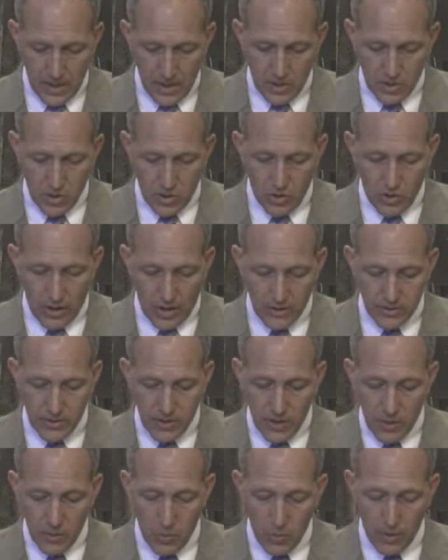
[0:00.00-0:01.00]
So your
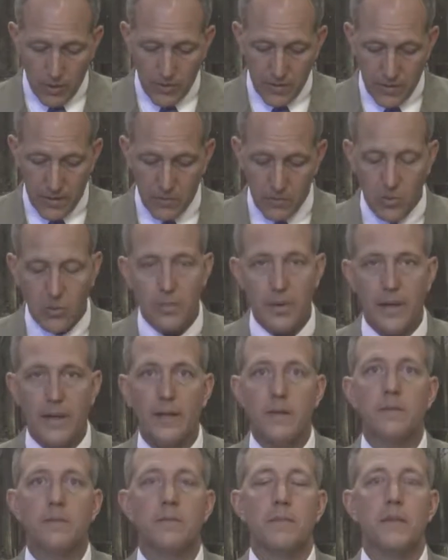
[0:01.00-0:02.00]
outside work then will
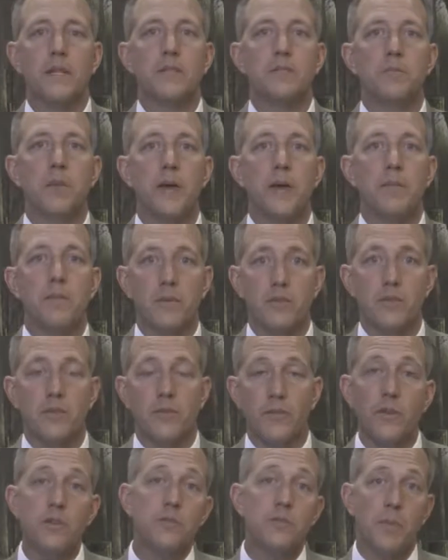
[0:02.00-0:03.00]
be these papers. The
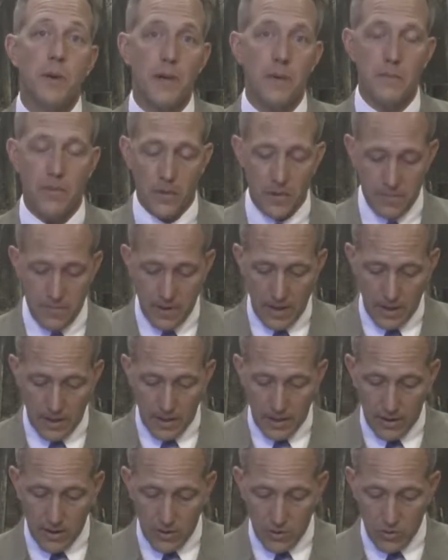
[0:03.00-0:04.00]
first paper I'd
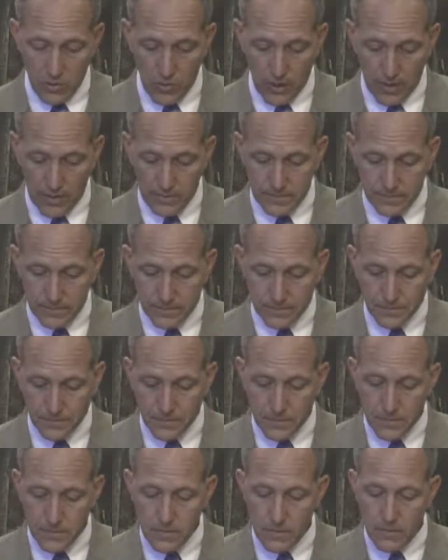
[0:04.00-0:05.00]
like you to write
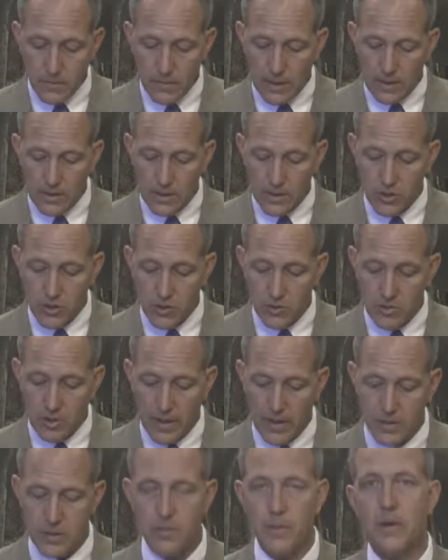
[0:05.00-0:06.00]
is a
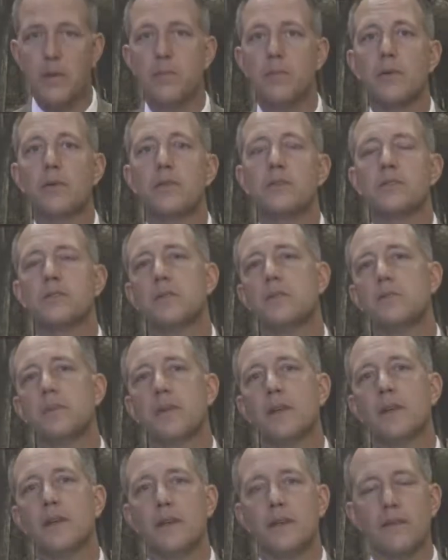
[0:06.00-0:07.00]
2-page paper, and it
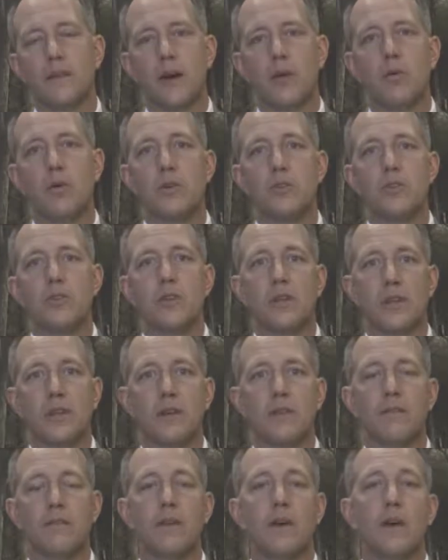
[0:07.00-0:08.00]
simply I want you to
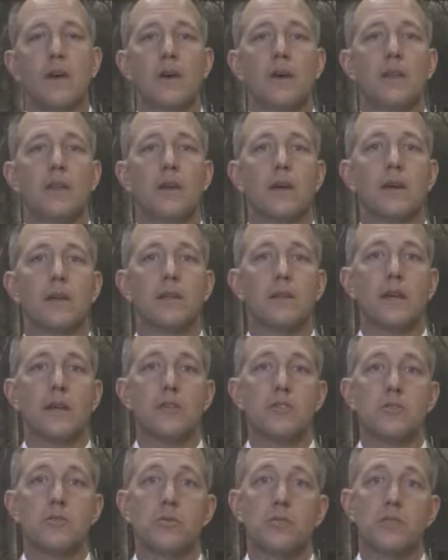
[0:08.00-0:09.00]
give the
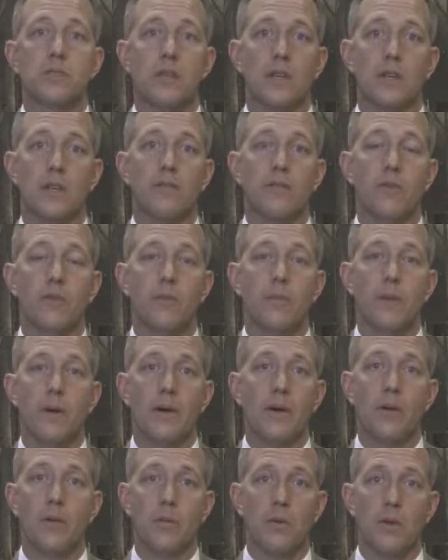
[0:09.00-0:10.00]
contextual setting for a
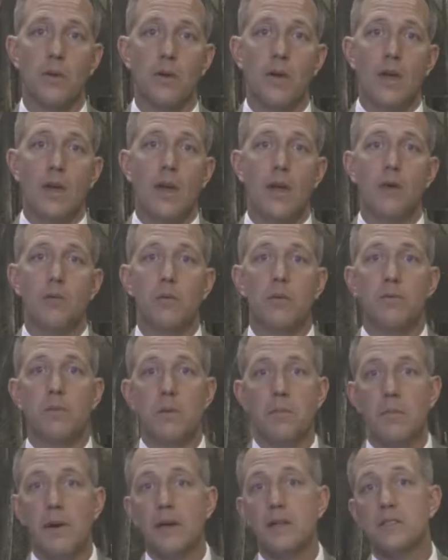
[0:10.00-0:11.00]
parable. It would
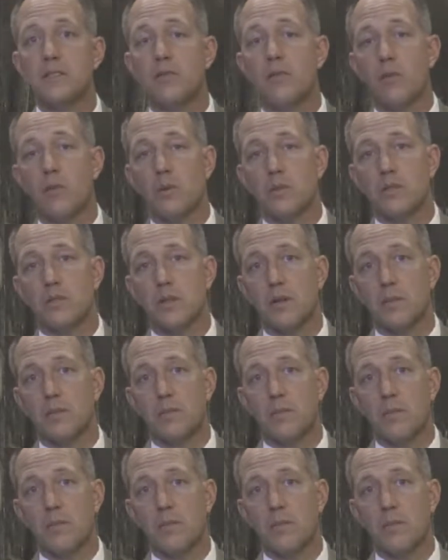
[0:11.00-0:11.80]
be best if it wasn't